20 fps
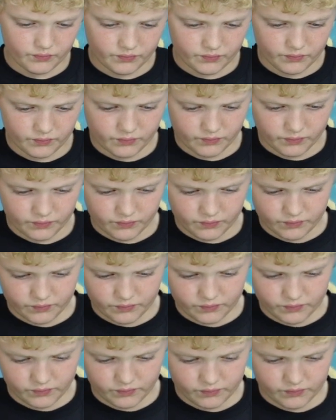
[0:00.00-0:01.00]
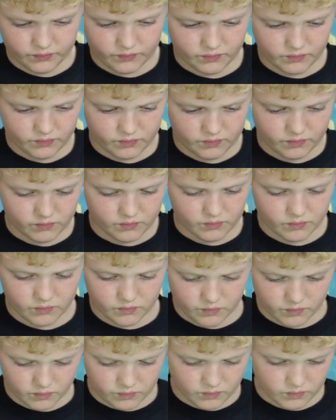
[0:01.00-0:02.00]

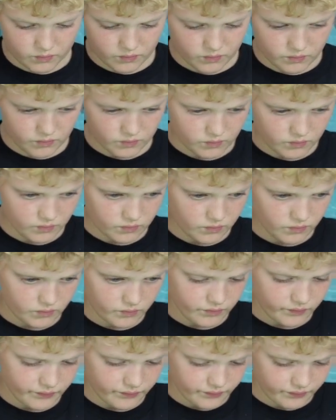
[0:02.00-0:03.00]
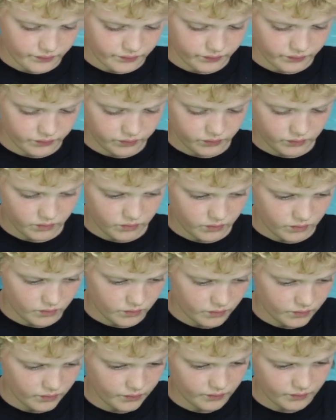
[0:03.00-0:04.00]

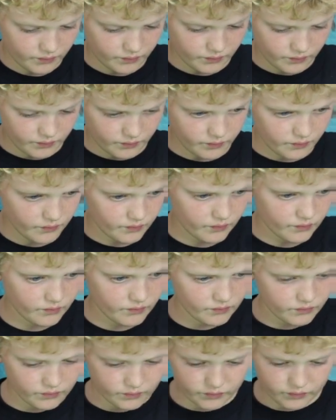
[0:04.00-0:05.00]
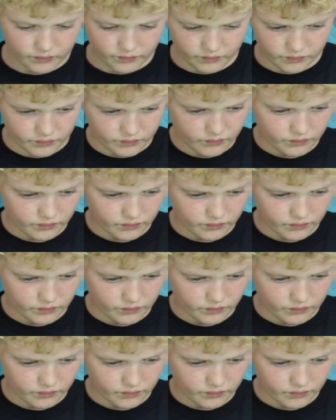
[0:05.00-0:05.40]
(silent)